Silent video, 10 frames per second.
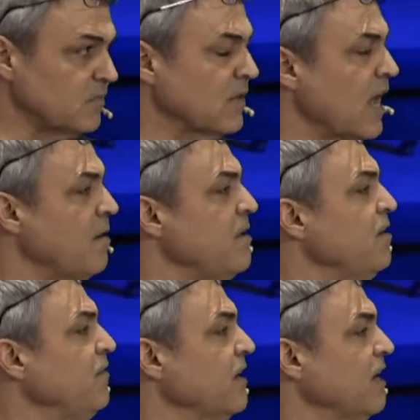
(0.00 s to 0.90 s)
How many
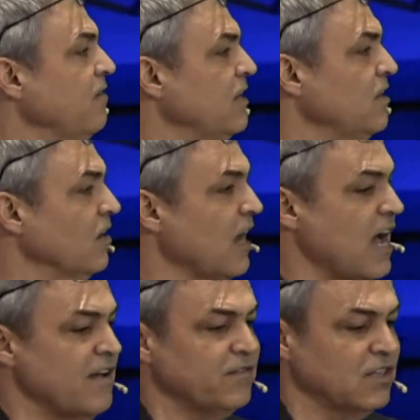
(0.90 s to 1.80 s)
of you given your
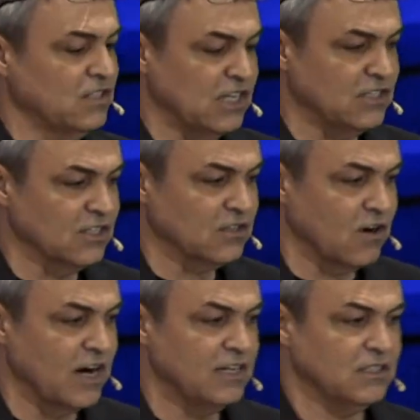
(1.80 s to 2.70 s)
life to Jesus
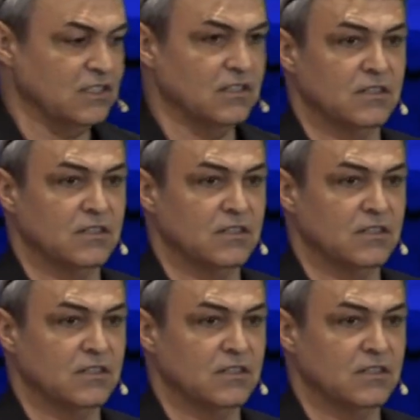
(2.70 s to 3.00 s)
Christ?